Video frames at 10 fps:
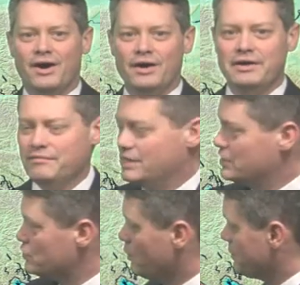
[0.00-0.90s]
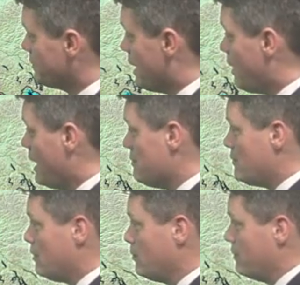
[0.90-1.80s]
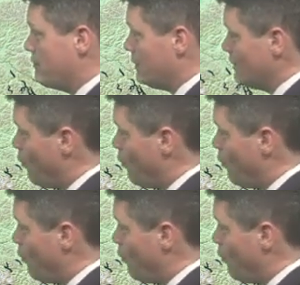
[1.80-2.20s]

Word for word: On aviation weather now, IFR will be fairly